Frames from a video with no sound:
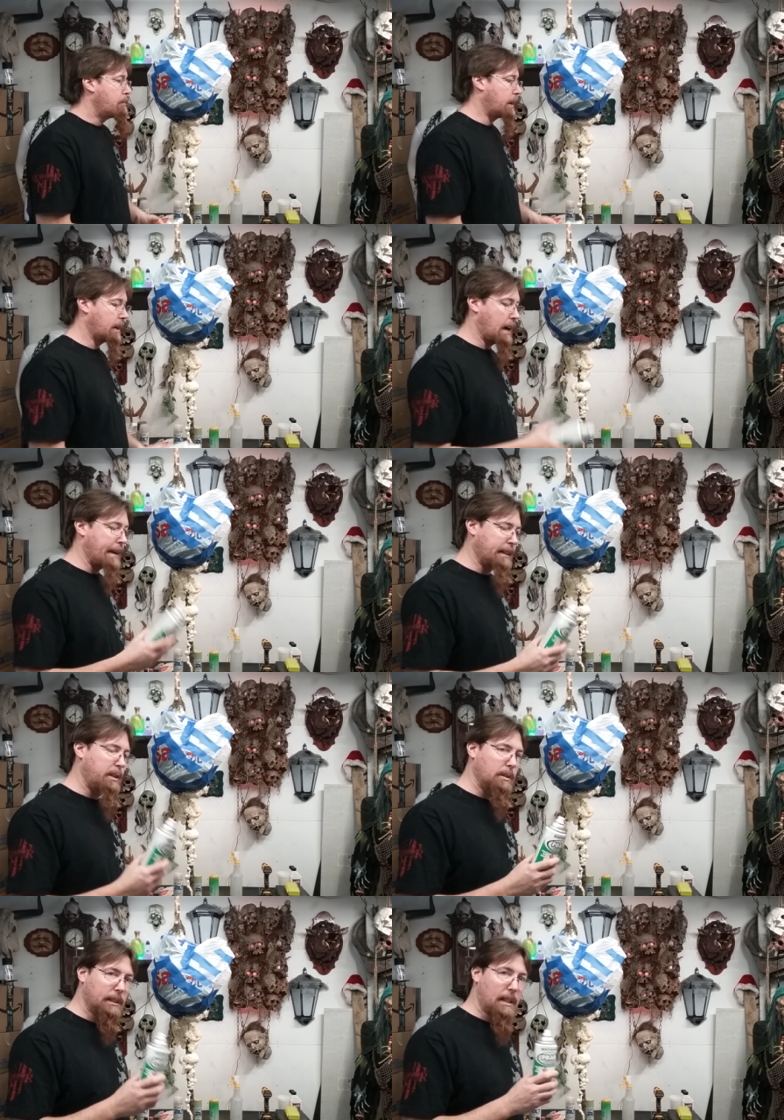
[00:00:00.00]
But I
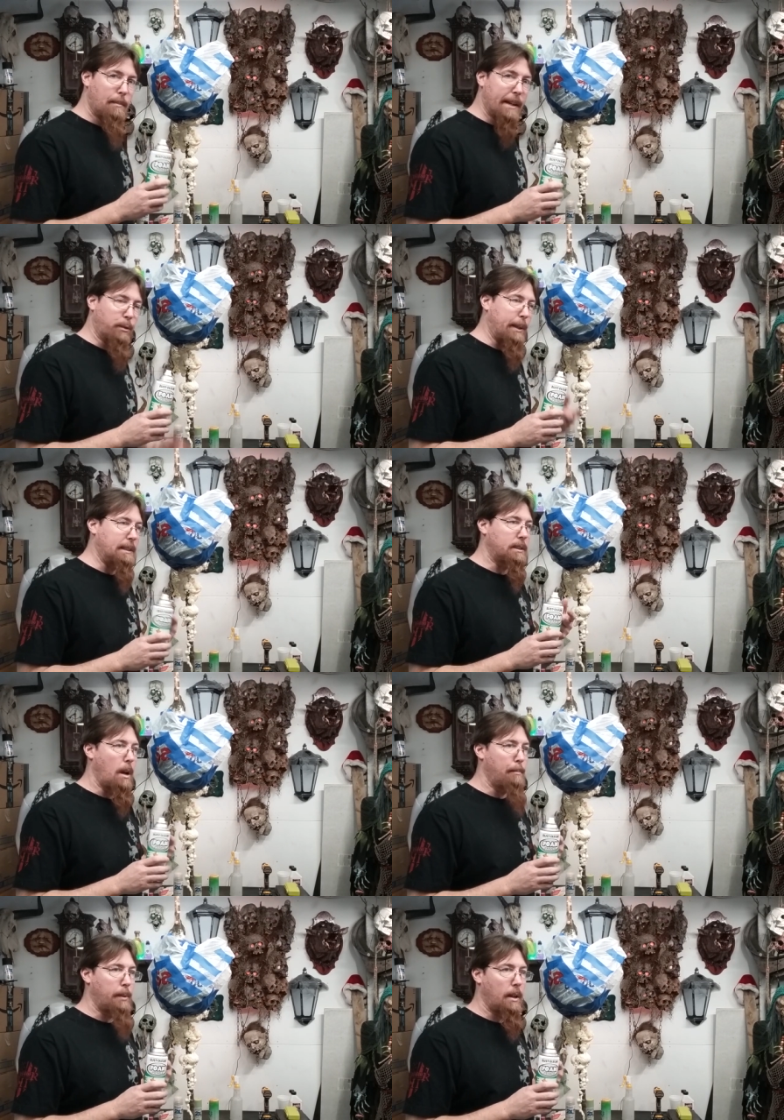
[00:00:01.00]
did use this on my tree
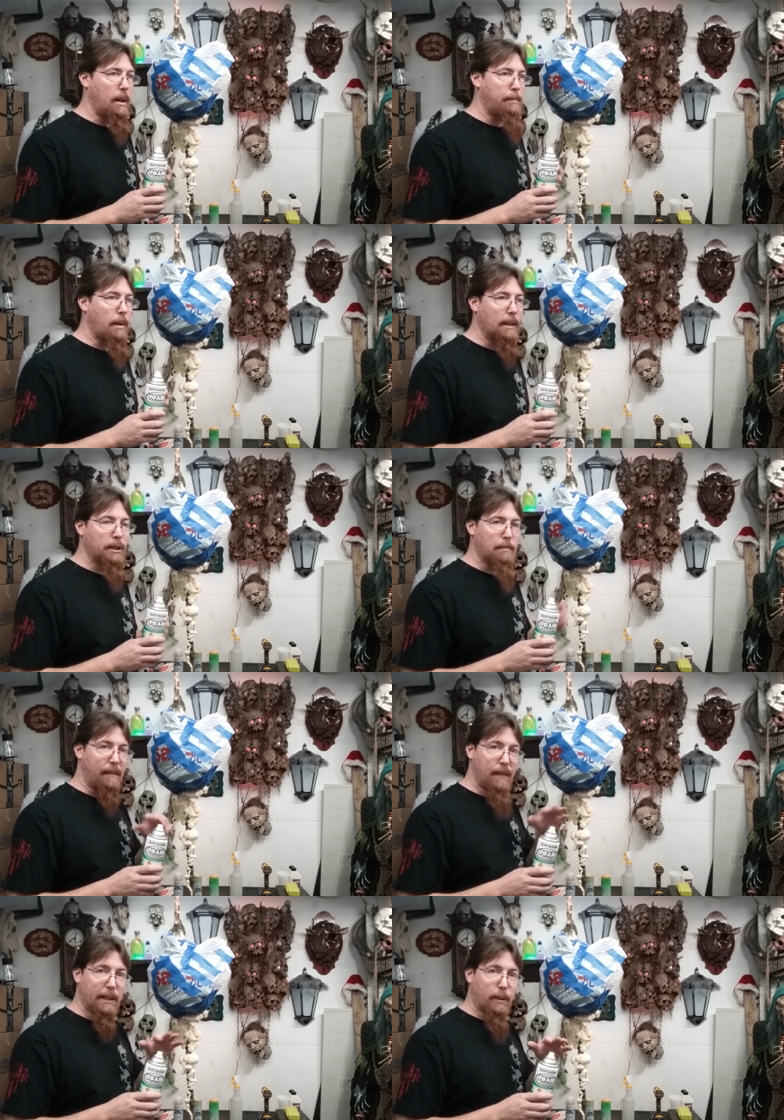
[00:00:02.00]
stump project,
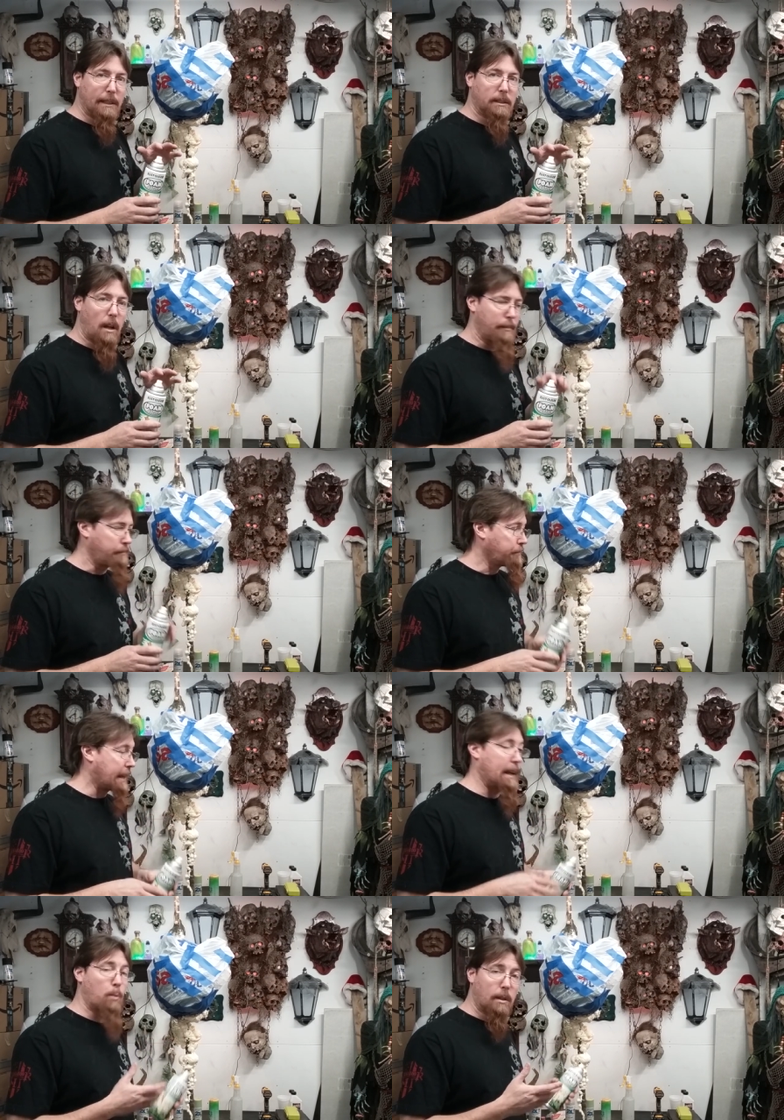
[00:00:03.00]
my fake tree stump,
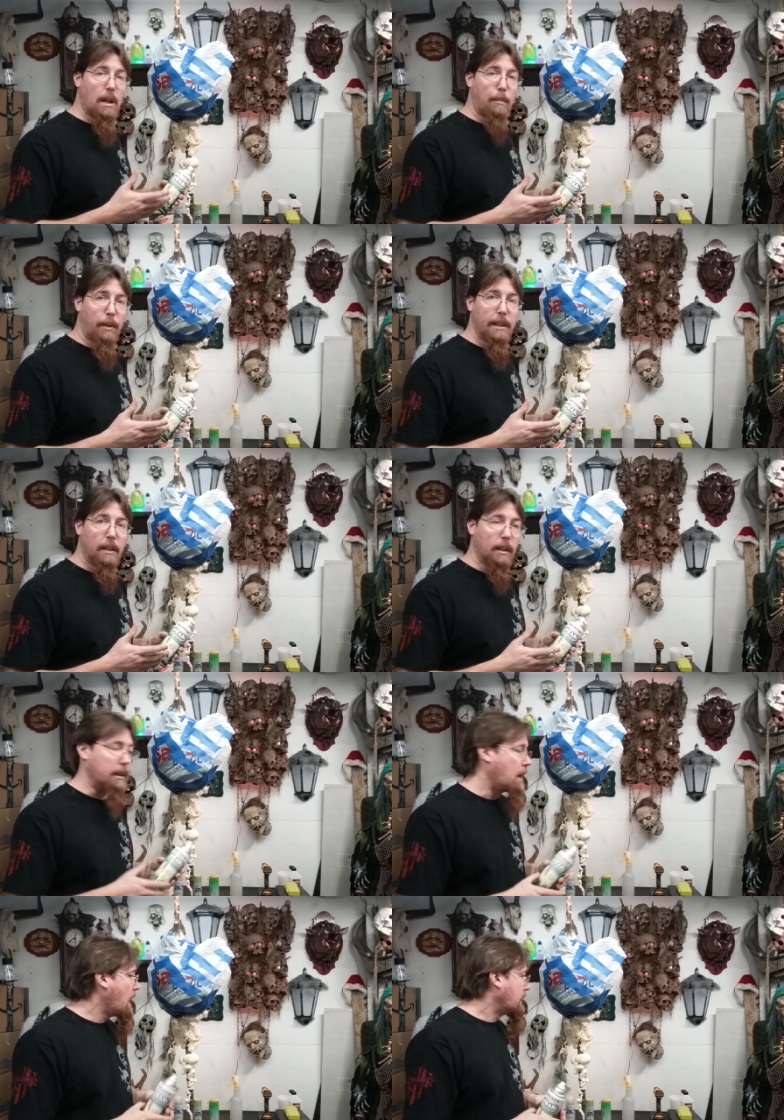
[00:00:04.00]
and it worked out pretty
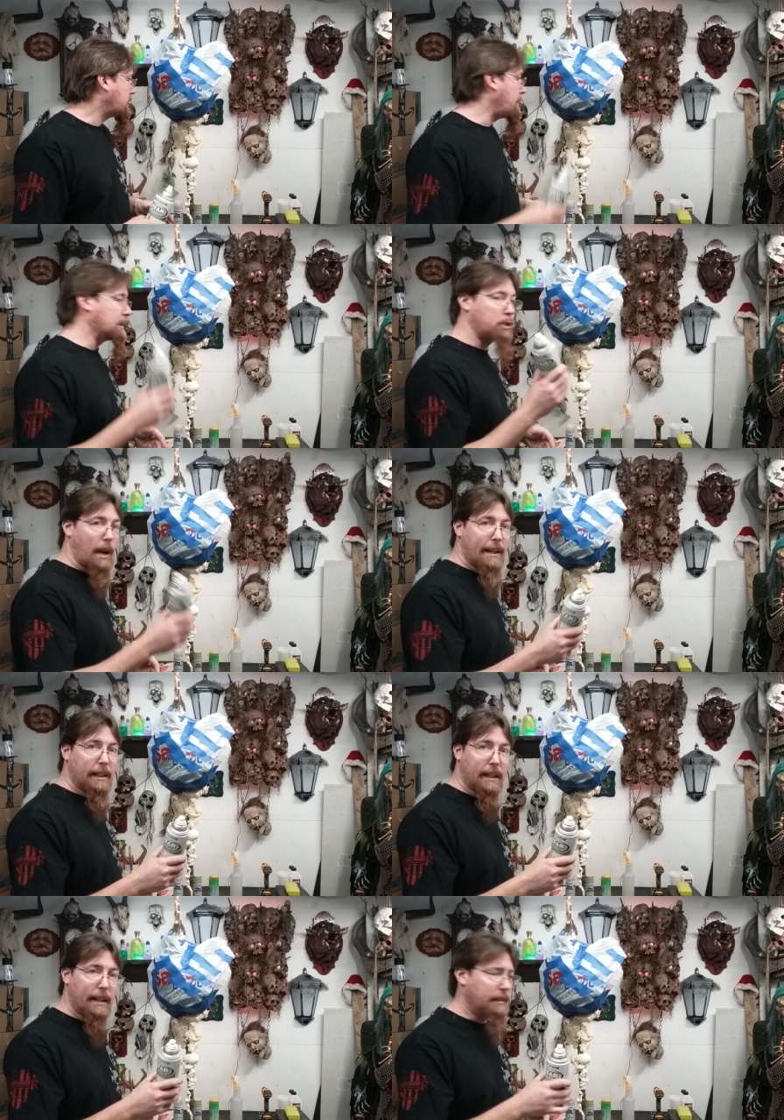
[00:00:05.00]
good. So I'm going to try it
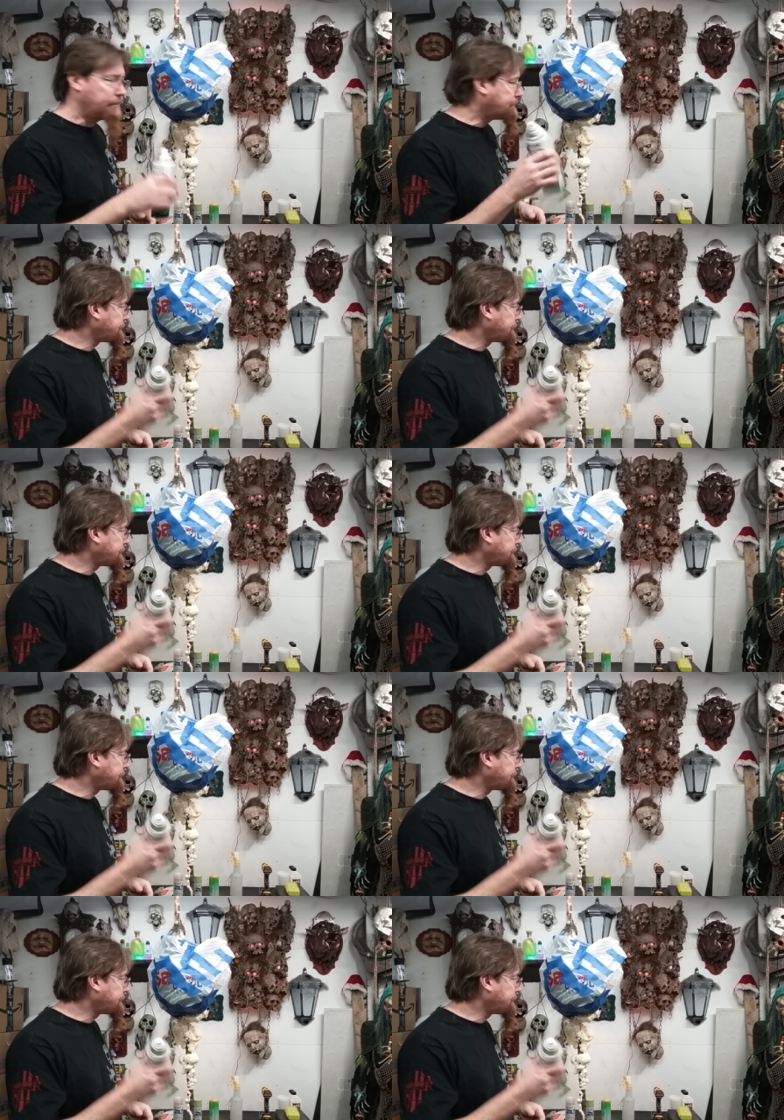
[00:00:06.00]
again.